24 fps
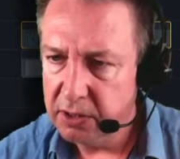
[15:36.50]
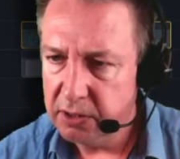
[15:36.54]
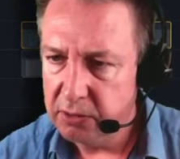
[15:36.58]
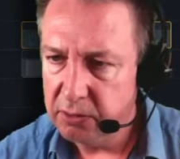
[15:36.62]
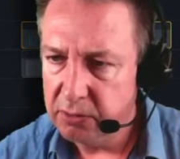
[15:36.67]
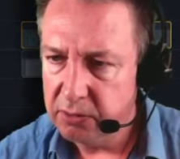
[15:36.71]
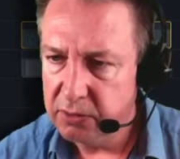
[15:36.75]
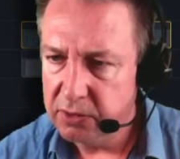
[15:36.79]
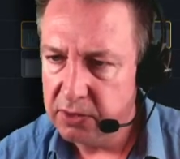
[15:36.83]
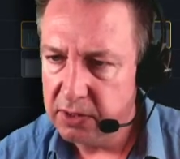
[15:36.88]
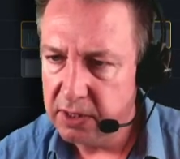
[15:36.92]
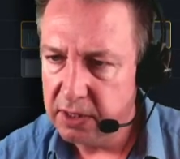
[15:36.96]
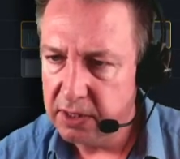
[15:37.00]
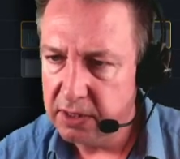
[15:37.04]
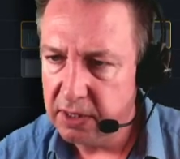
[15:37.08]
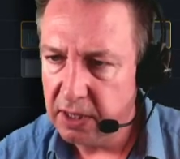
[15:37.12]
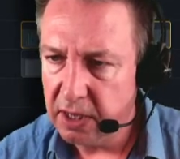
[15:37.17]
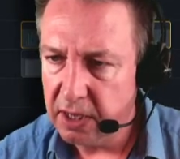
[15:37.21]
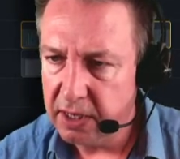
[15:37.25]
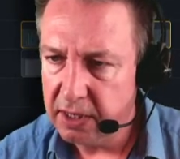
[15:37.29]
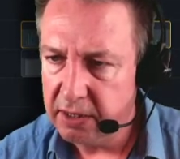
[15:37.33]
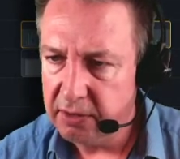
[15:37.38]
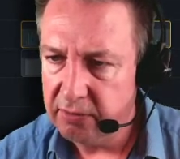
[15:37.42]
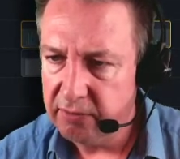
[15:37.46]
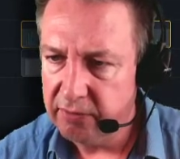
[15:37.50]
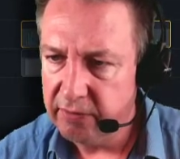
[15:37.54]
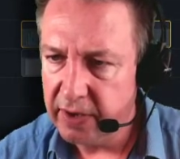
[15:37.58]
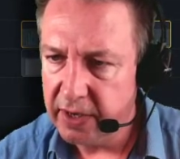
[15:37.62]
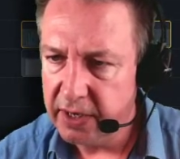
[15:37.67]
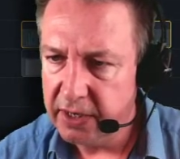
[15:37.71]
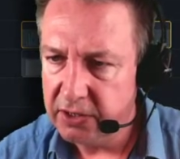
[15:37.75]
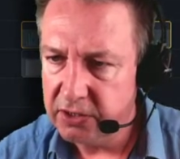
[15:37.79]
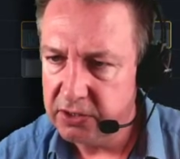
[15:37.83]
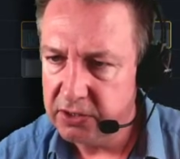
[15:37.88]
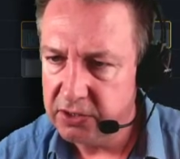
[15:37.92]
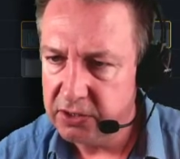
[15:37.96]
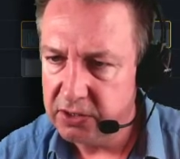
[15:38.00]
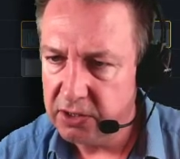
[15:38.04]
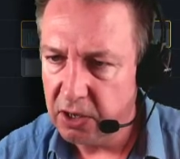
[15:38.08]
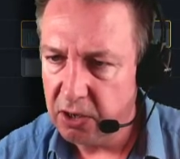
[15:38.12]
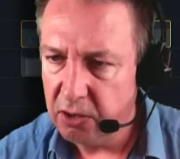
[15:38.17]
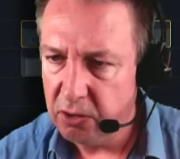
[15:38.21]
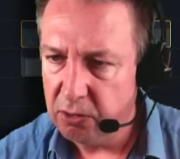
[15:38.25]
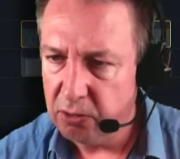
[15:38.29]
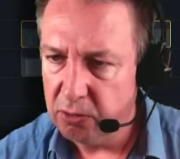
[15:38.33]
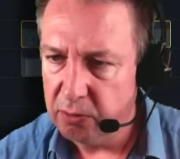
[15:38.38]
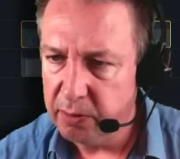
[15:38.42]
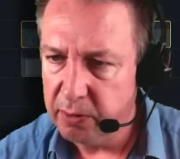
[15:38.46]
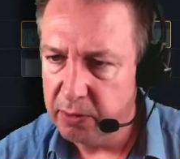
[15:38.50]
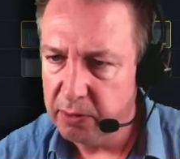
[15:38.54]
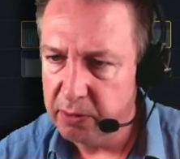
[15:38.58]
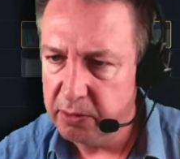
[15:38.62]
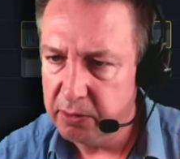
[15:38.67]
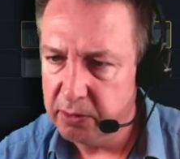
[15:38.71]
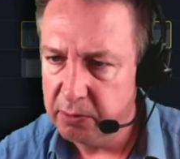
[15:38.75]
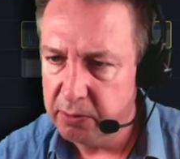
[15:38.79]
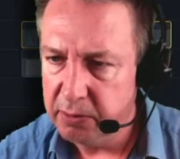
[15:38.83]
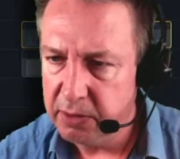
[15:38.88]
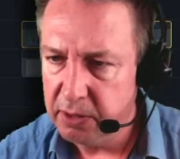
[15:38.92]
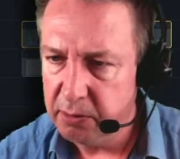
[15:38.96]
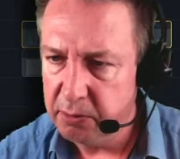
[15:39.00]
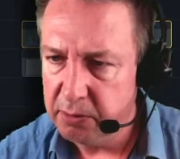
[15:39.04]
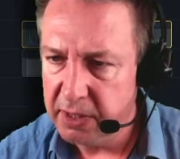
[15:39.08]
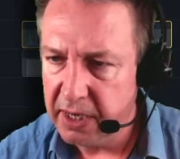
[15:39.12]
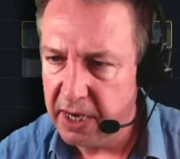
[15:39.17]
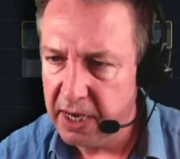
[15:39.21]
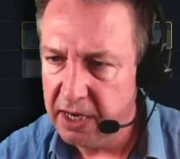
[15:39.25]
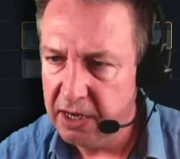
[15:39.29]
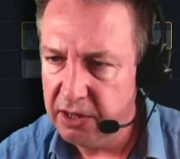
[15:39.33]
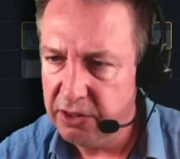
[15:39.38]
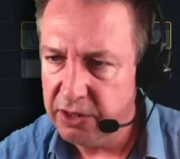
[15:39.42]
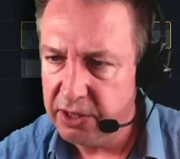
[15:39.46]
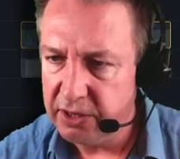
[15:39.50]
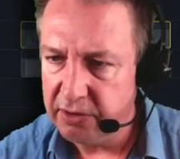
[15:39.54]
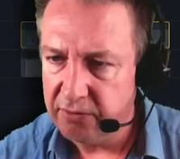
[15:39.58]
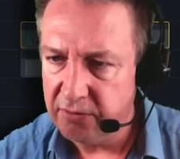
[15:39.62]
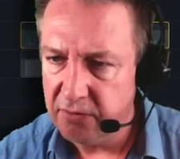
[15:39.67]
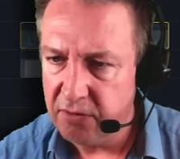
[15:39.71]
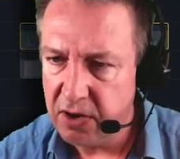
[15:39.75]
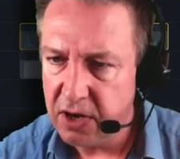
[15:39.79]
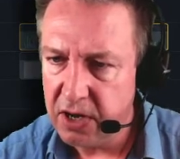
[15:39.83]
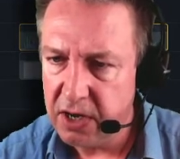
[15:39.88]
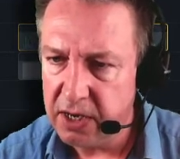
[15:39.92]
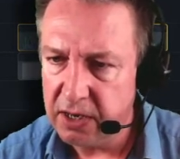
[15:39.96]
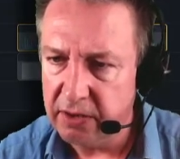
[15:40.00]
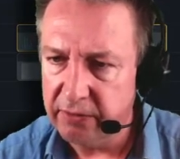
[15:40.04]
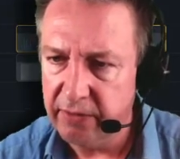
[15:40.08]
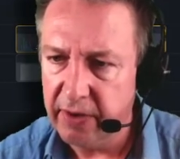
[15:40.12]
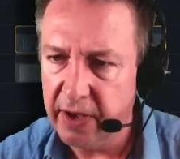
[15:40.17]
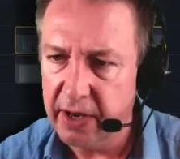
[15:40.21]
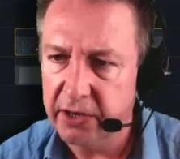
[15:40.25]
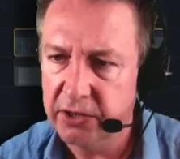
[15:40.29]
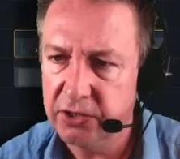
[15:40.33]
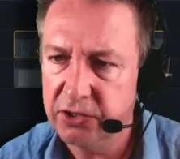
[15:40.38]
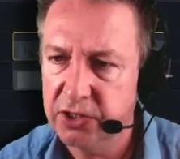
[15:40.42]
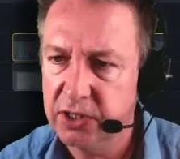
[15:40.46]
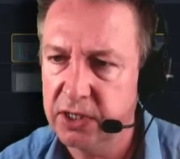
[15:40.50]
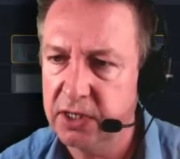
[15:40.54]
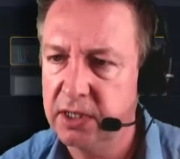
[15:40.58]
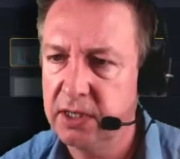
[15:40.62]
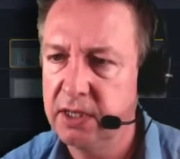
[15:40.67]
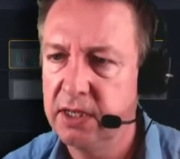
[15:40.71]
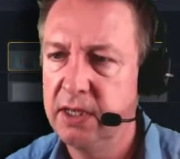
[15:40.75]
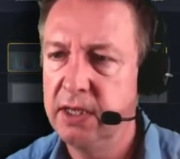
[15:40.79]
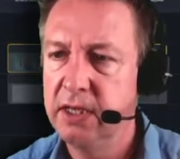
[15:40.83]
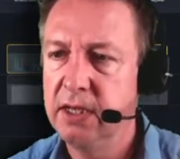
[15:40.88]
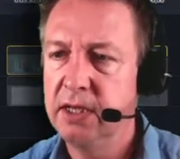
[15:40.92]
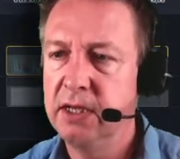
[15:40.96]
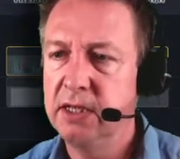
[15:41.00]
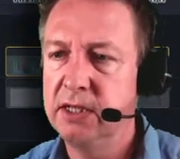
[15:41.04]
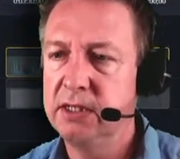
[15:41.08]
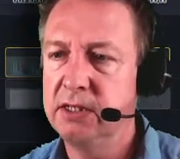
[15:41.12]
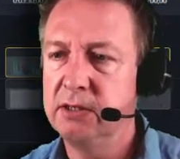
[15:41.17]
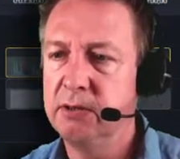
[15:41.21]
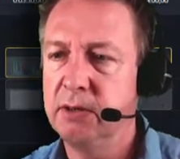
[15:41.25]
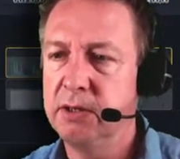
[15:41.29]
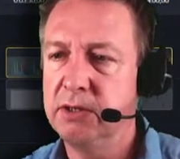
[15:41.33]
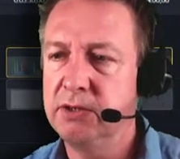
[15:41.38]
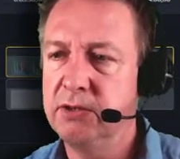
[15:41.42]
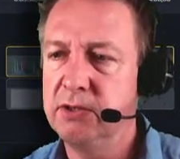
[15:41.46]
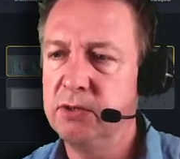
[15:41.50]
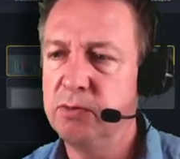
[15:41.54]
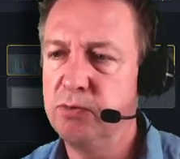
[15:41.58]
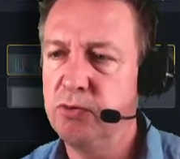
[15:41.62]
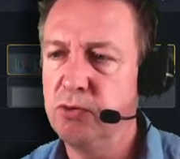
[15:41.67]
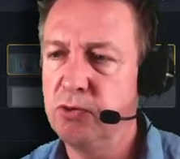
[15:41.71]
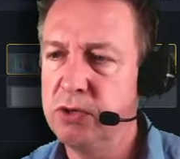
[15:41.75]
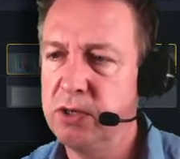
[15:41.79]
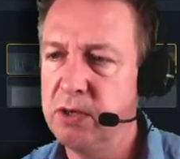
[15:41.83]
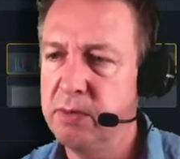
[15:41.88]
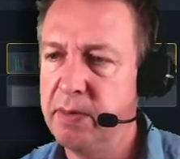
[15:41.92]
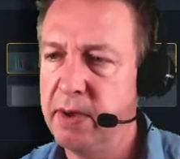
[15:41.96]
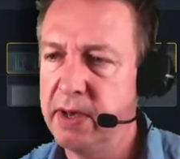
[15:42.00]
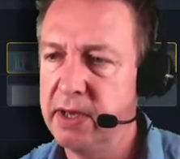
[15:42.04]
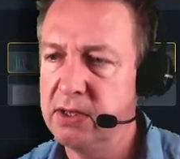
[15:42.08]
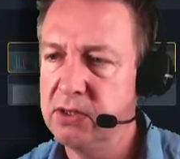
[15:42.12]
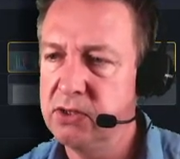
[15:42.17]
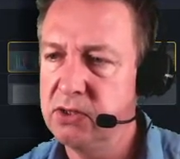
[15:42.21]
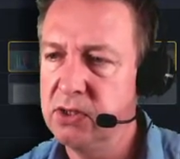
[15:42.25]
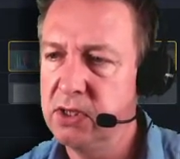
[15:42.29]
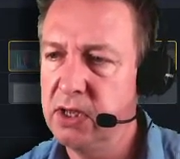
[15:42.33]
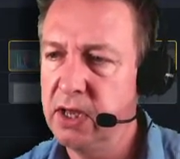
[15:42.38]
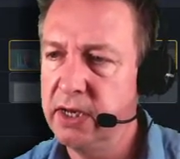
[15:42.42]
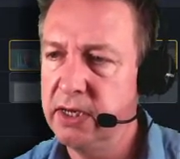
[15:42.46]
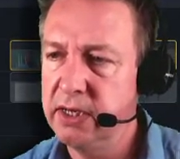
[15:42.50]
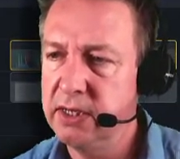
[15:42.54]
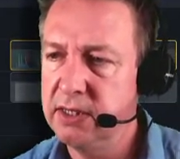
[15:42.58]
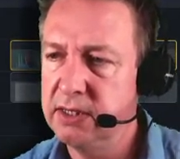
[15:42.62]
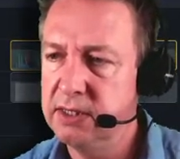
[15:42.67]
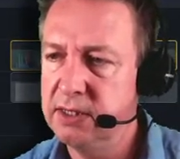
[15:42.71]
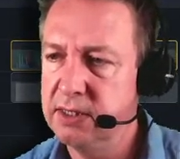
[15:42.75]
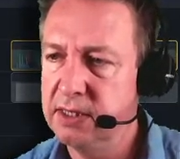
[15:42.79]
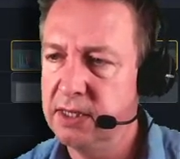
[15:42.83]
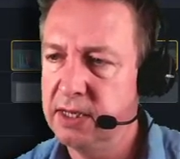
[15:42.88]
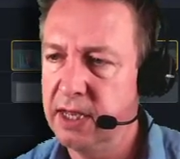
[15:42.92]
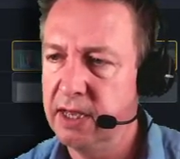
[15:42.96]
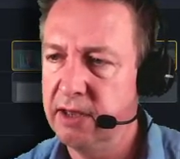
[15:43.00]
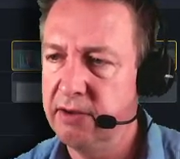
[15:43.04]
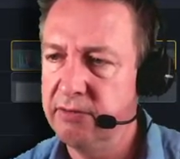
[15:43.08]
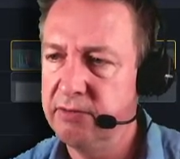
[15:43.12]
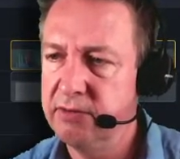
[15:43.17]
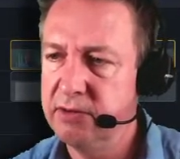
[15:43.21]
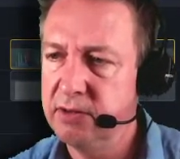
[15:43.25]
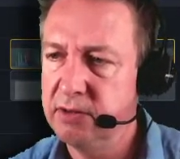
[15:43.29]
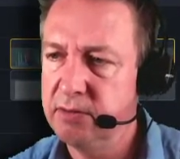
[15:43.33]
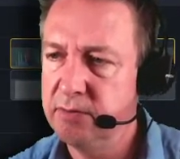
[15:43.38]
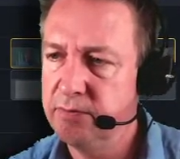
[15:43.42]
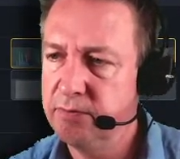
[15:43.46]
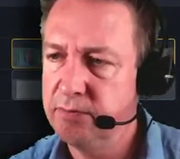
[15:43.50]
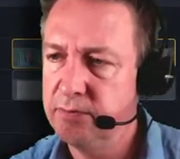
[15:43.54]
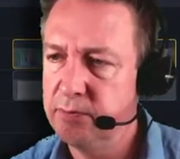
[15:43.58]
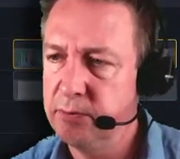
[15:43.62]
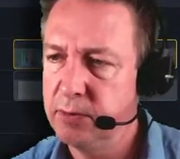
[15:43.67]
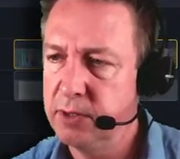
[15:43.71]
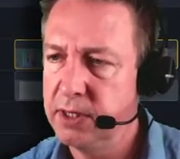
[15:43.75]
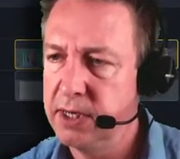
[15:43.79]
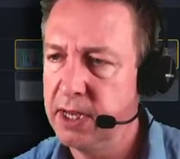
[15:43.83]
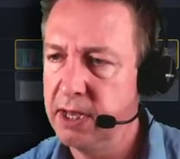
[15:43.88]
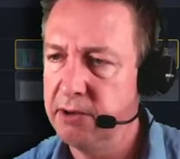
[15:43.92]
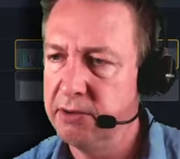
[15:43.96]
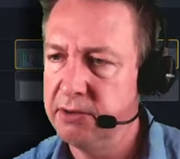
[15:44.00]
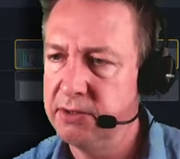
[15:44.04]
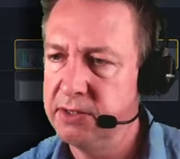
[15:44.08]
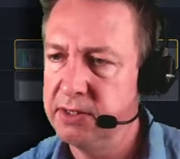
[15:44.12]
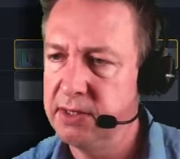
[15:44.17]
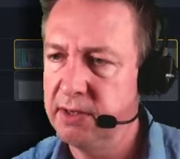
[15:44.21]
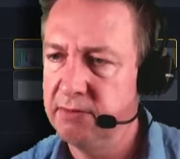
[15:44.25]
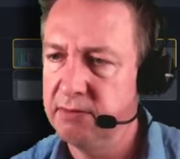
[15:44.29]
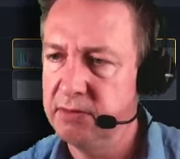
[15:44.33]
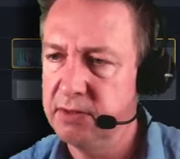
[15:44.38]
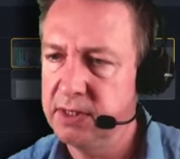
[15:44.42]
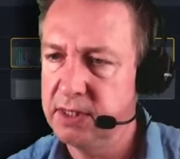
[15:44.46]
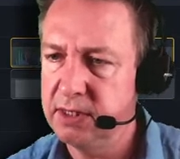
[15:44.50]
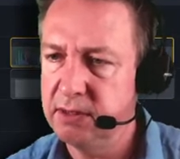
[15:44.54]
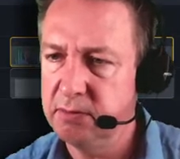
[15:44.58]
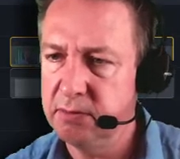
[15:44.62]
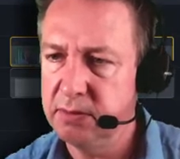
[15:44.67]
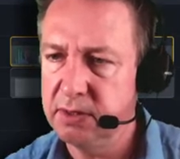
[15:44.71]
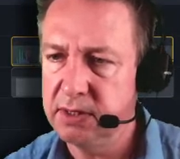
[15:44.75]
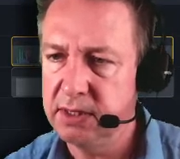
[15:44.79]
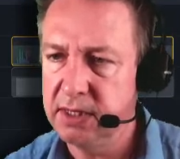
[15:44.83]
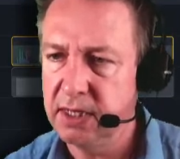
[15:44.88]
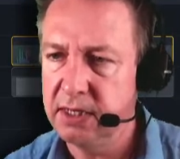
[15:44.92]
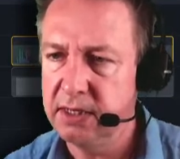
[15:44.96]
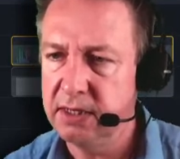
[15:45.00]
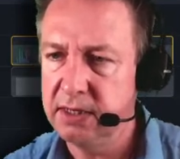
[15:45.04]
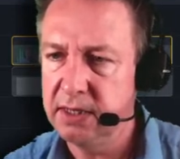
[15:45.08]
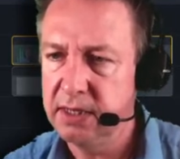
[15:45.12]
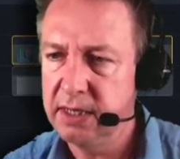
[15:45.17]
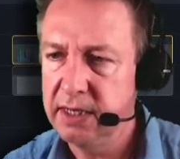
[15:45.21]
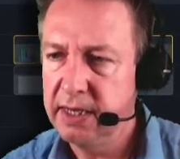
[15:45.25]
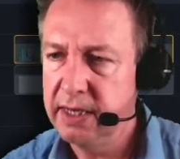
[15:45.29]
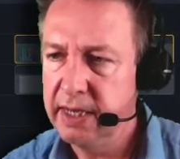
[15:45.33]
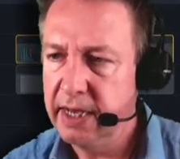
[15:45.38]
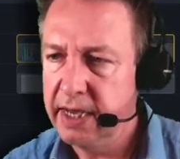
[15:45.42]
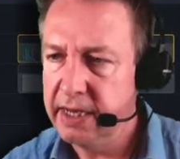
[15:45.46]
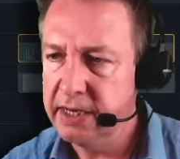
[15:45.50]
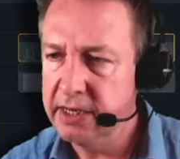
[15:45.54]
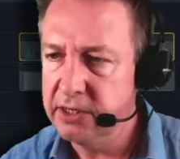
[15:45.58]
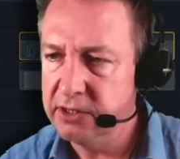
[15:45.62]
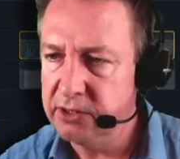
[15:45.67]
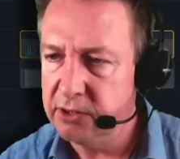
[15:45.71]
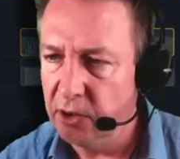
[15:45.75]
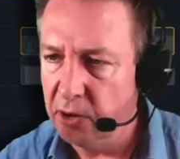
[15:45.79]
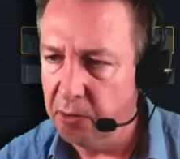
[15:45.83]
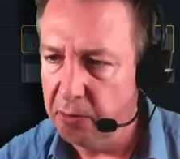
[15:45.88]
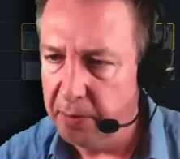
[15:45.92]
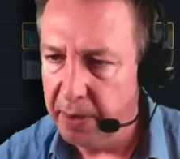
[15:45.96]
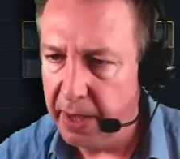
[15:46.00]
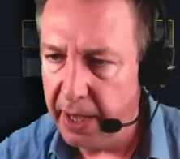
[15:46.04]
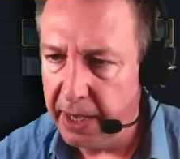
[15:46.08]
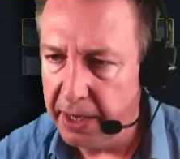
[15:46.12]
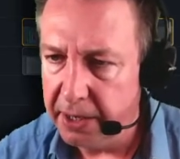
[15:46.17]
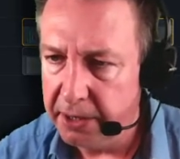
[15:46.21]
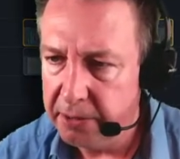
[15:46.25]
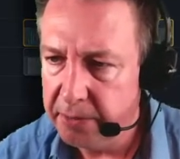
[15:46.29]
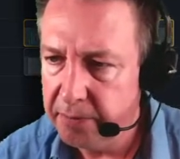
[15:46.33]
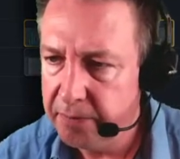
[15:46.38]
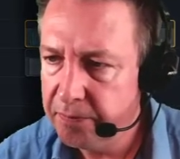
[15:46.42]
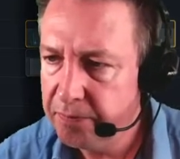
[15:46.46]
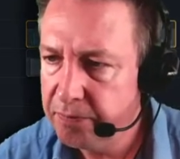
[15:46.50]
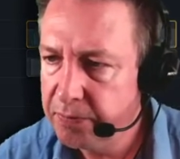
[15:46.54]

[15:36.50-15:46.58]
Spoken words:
you'll see that I can vanish as a whole, but we don't want anything really vanishing. So I just brought it back slightly to the left. We're now at 17%, and it's not bad.